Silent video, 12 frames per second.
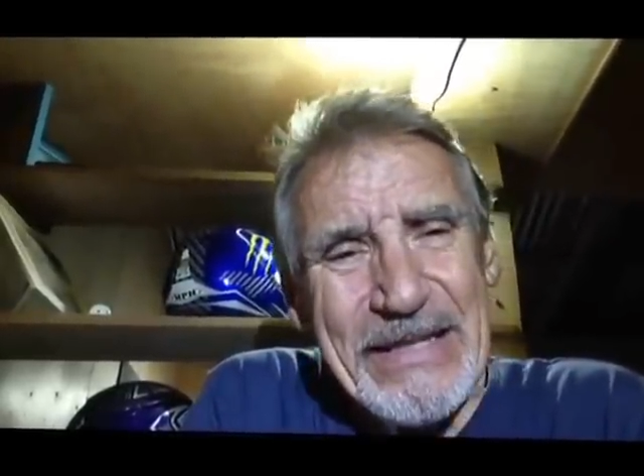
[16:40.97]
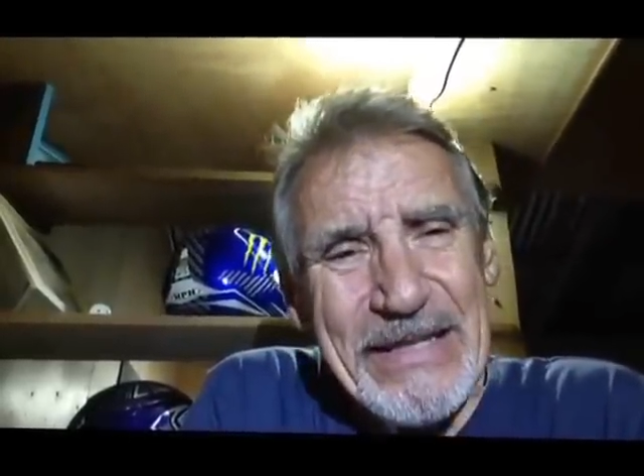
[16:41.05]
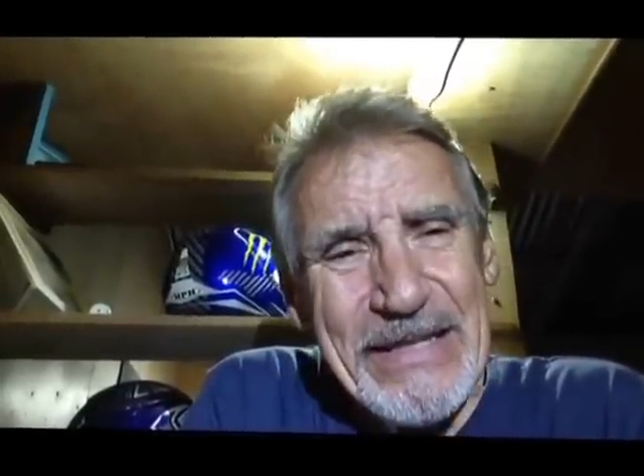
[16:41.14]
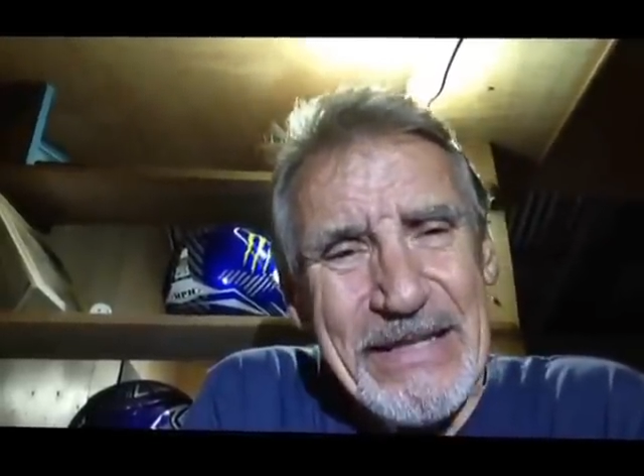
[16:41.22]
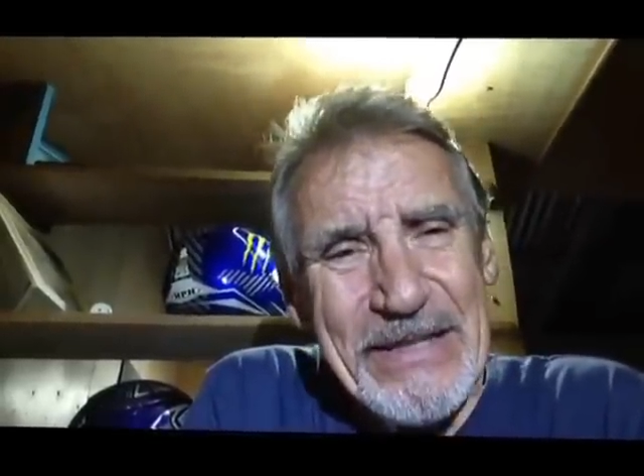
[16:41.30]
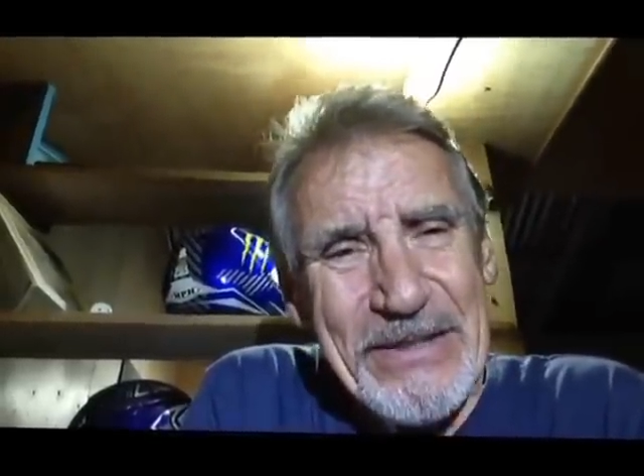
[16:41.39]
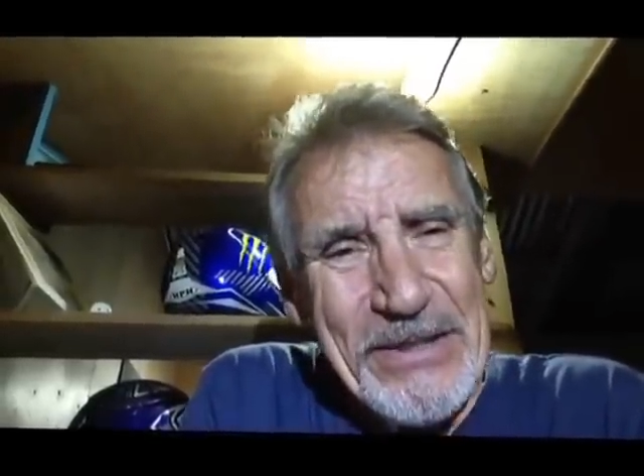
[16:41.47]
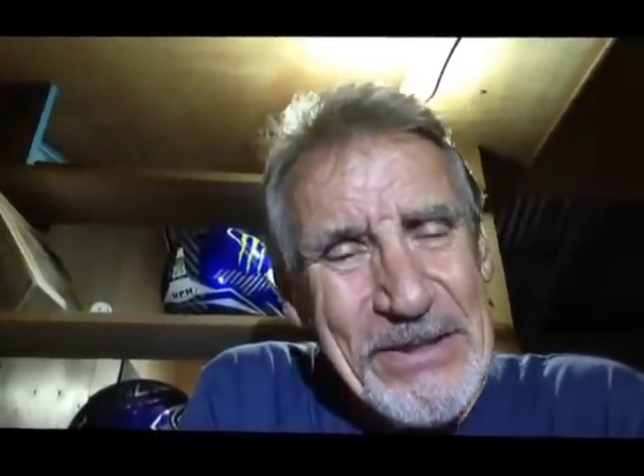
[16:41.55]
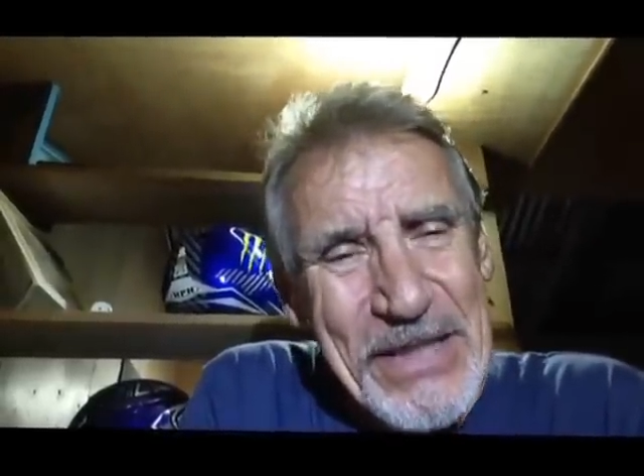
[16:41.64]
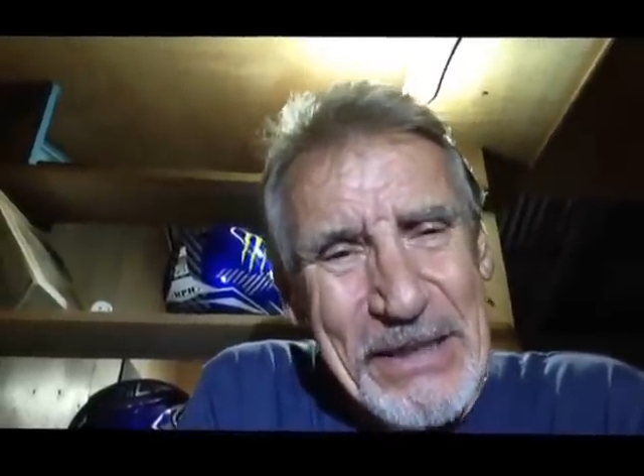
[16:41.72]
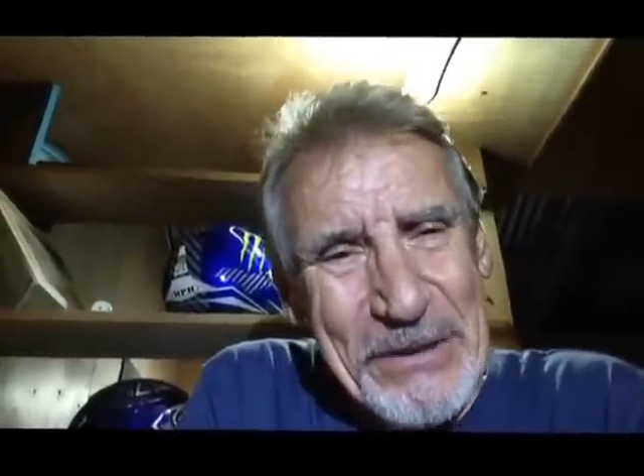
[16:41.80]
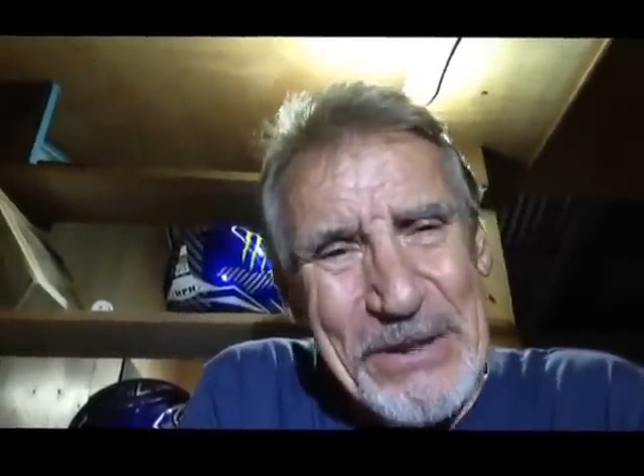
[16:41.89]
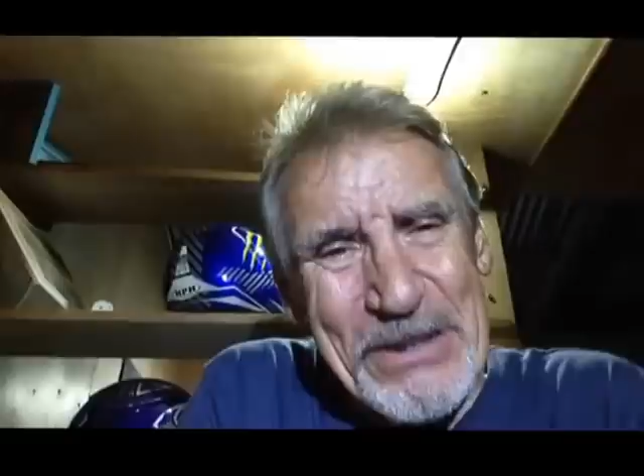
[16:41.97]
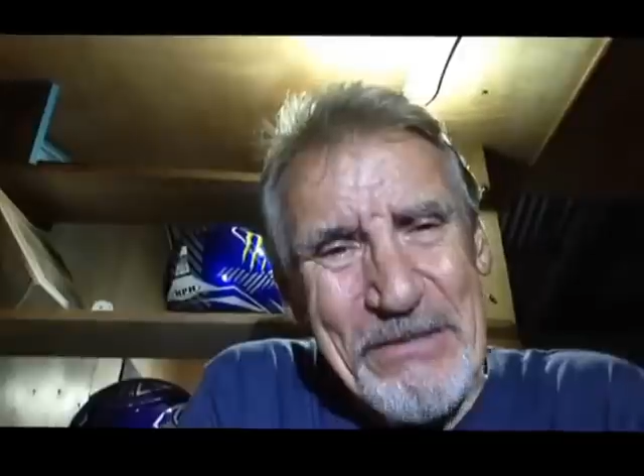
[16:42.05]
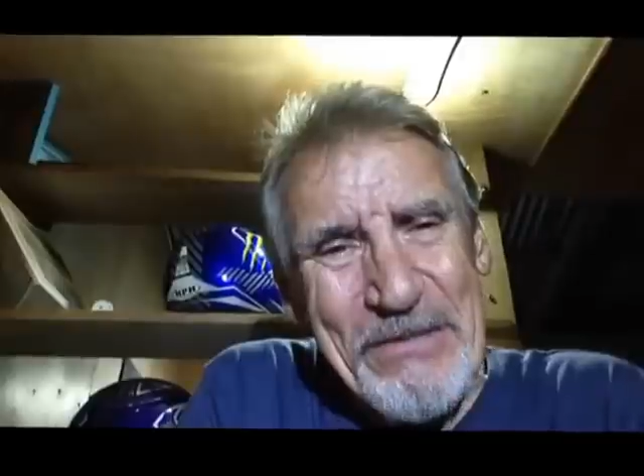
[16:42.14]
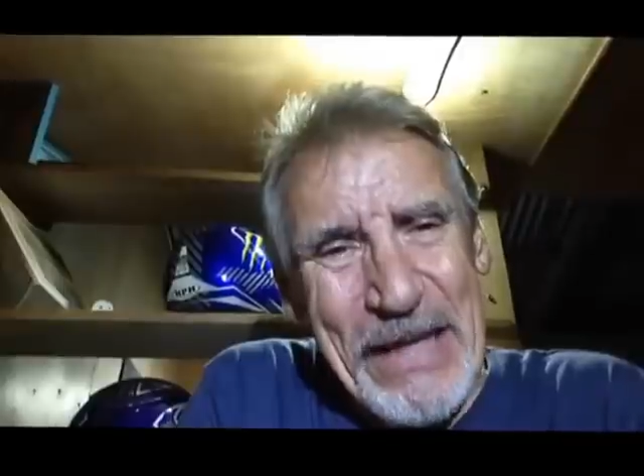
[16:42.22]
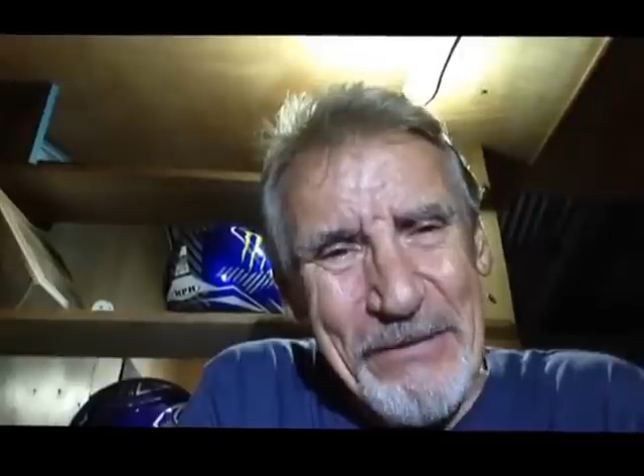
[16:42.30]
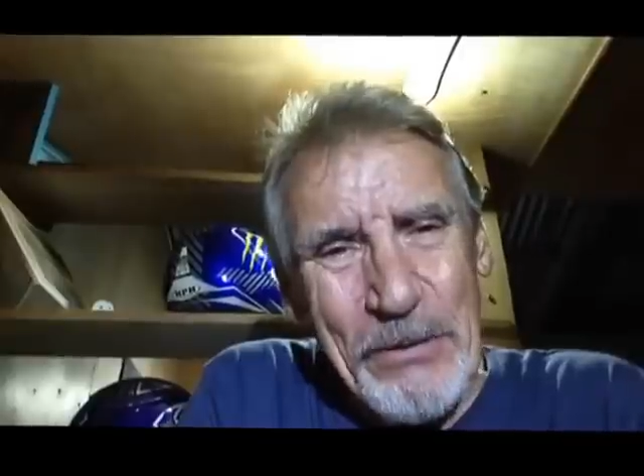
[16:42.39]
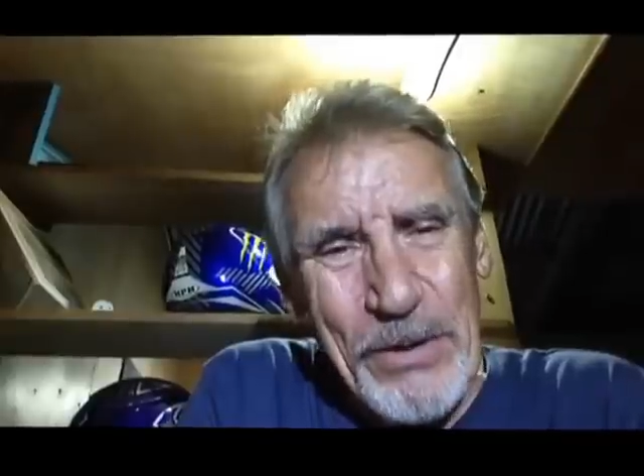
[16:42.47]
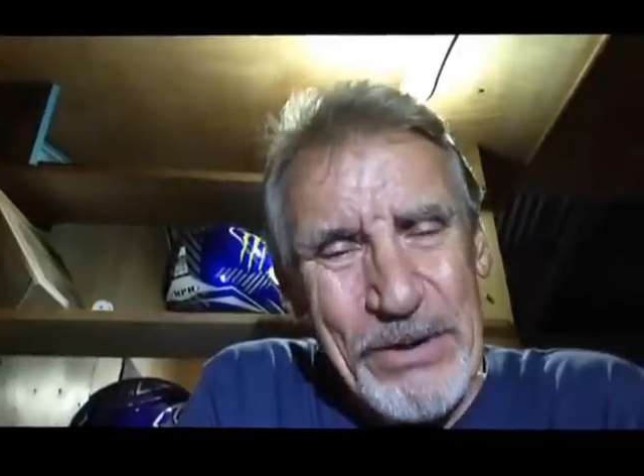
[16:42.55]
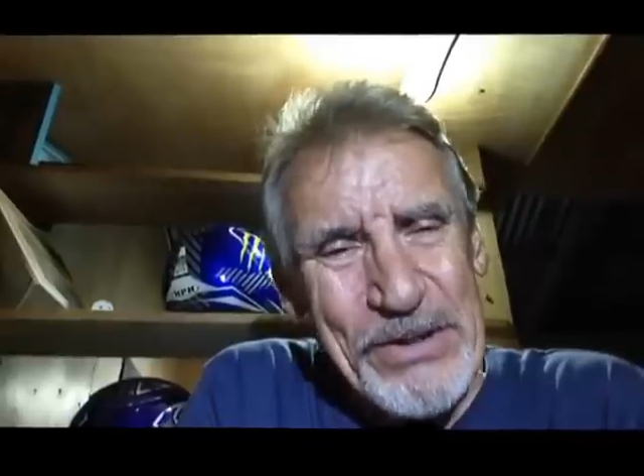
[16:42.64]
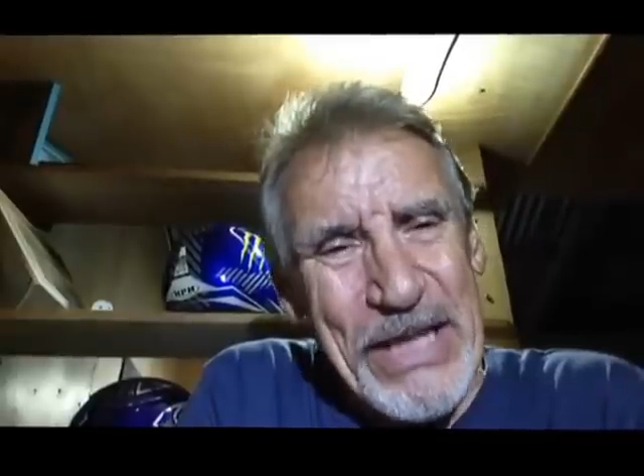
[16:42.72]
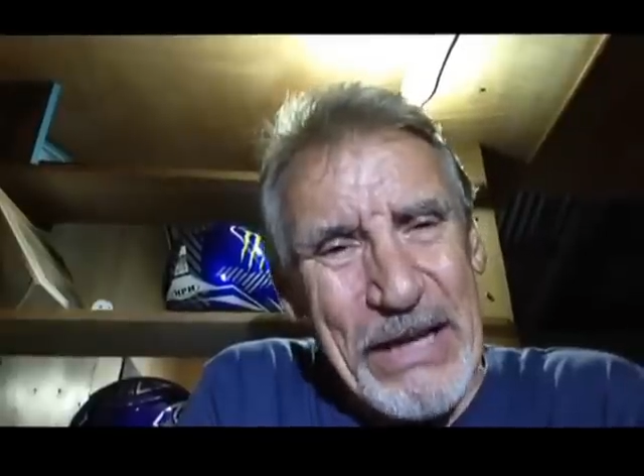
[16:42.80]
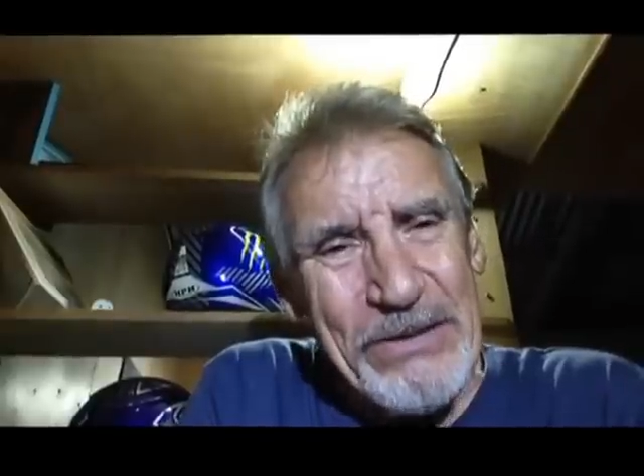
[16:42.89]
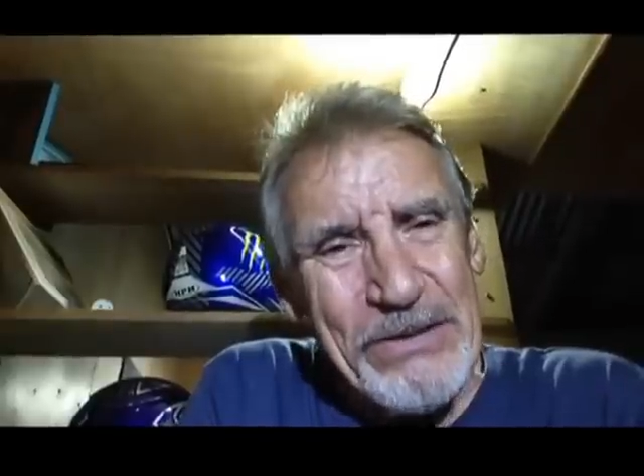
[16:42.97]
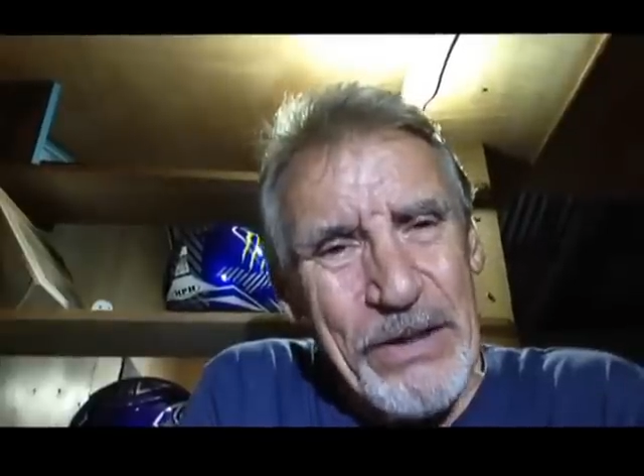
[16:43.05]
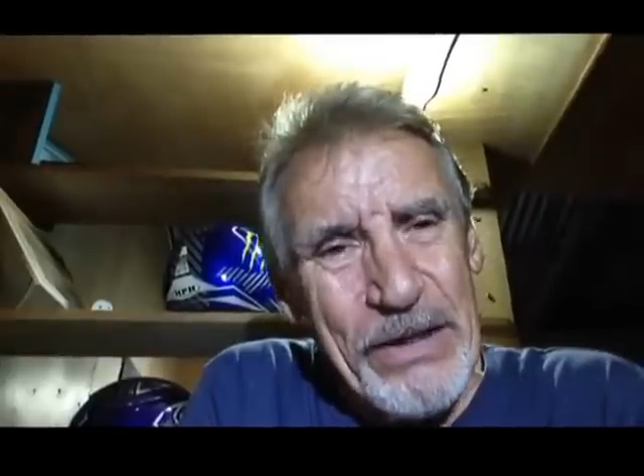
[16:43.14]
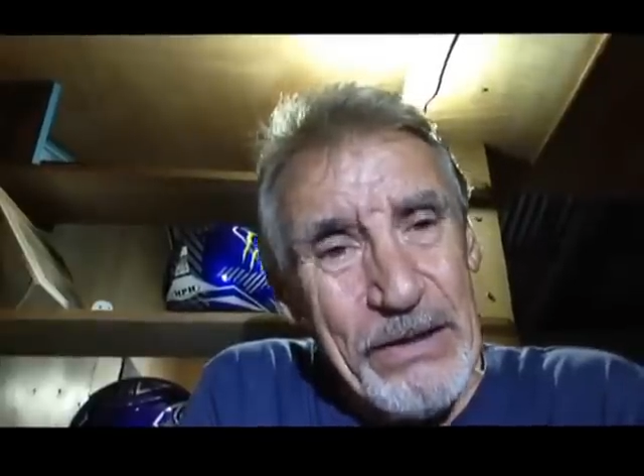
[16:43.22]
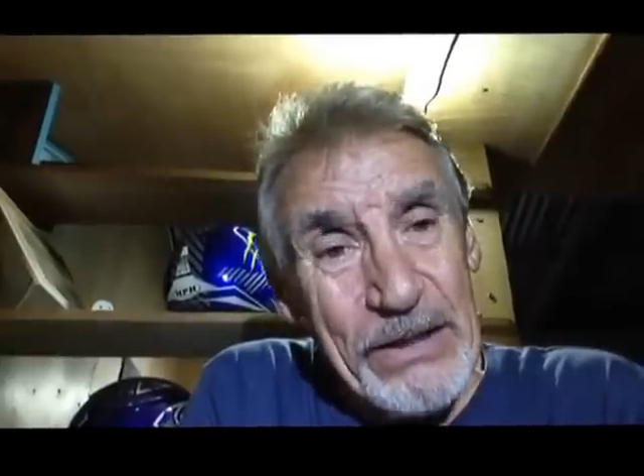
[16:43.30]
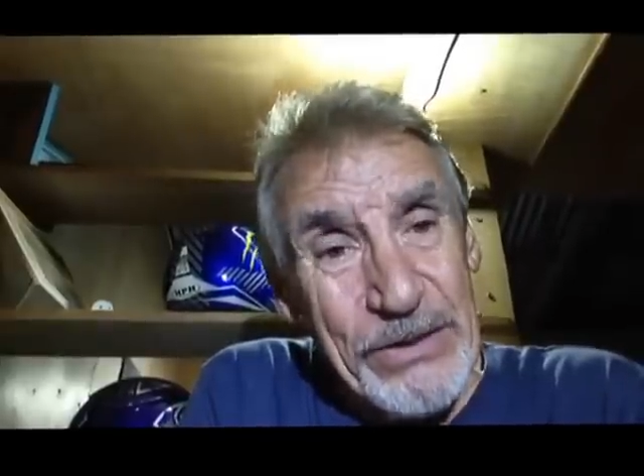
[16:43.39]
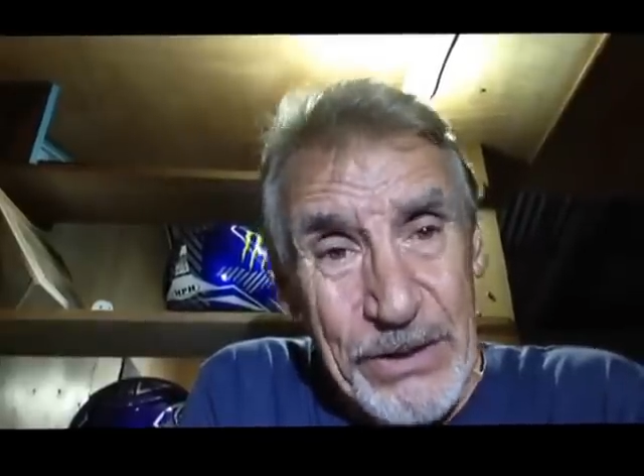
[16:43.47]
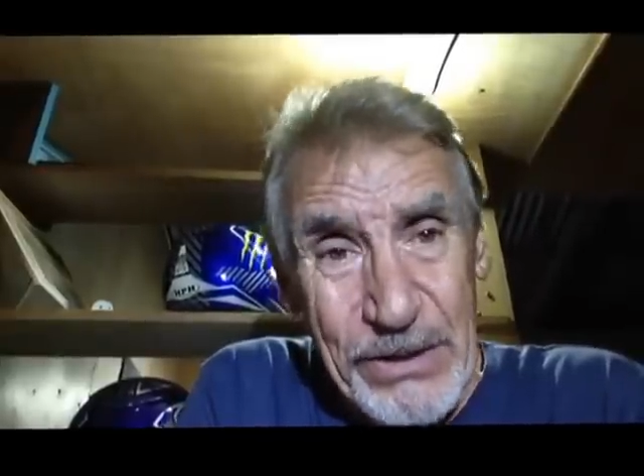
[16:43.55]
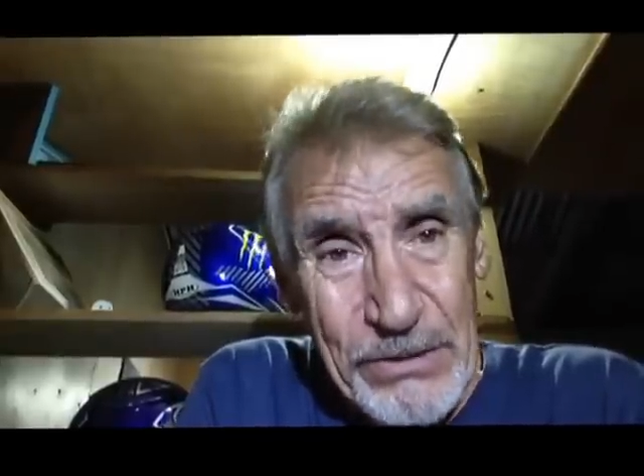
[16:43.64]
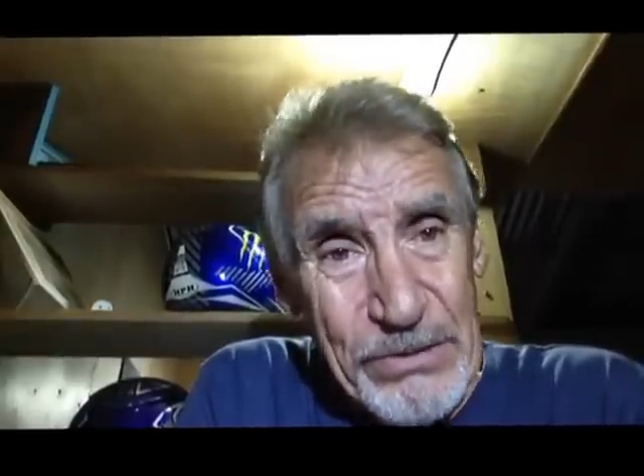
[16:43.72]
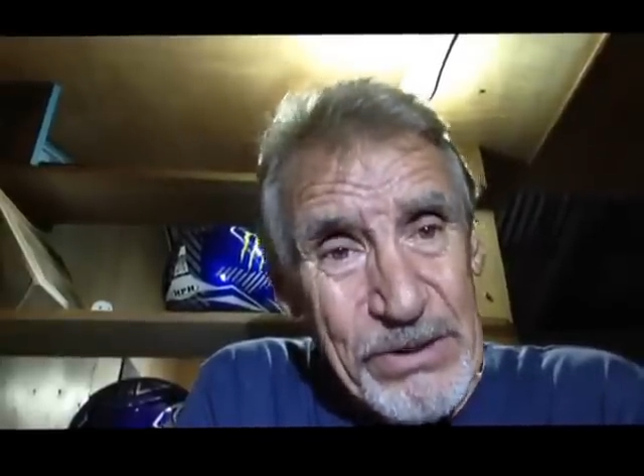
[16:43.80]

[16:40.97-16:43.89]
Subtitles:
Style, it's important.